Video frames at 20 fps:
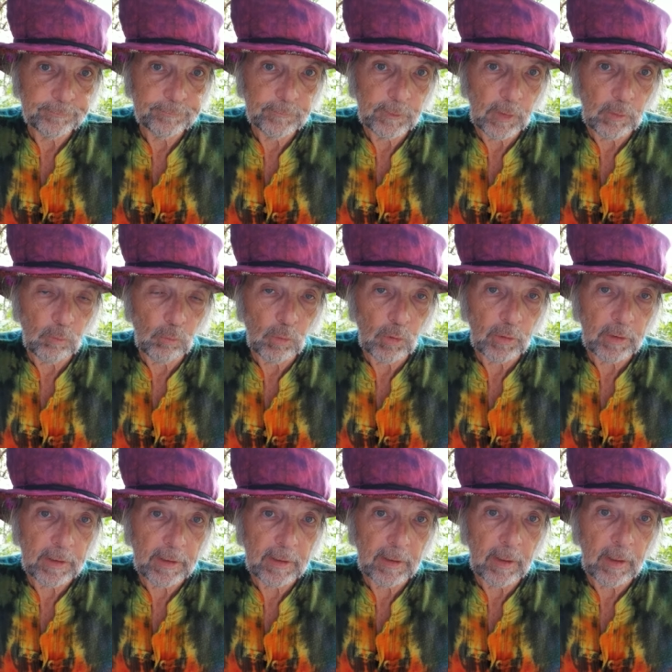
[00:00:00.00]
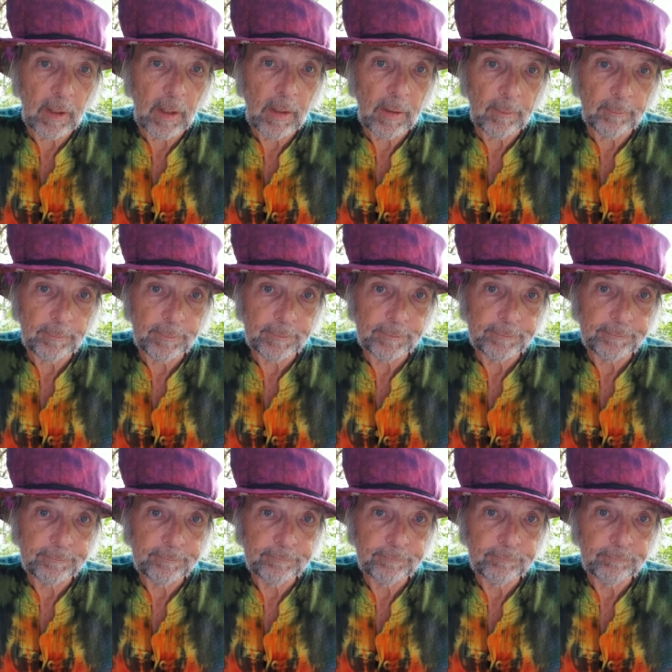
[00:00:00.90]
and working up
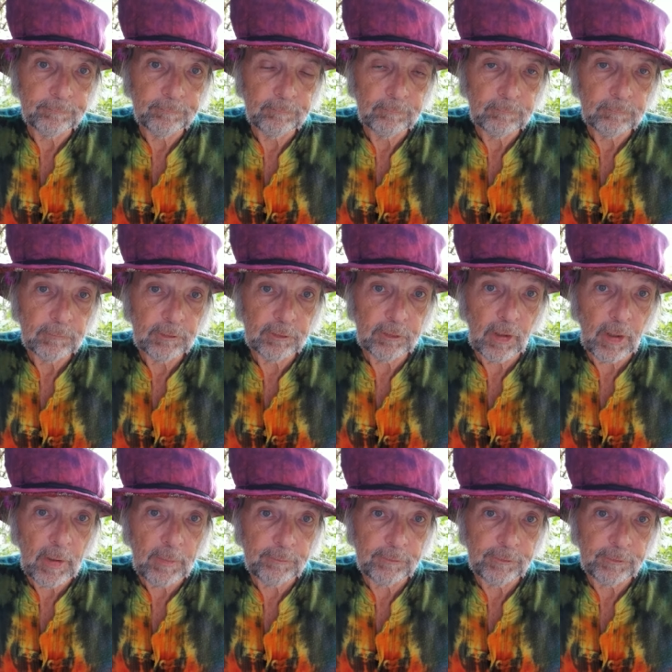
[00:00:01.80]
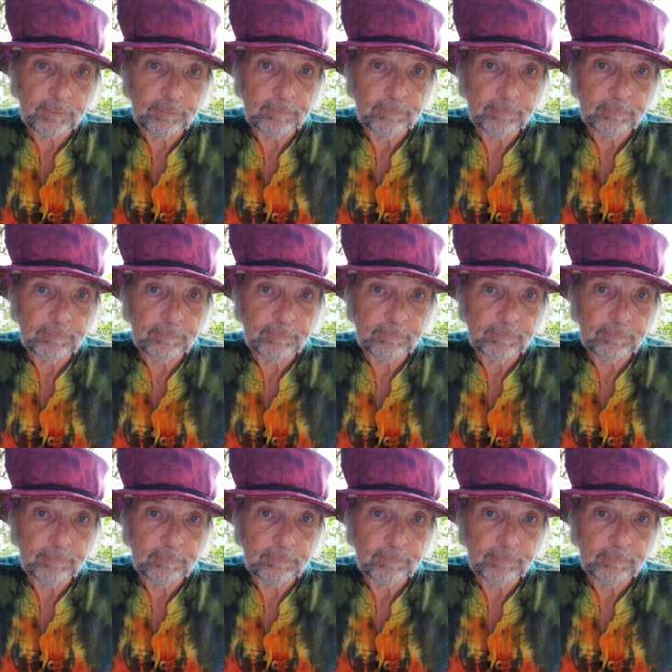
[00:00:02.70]
slaves.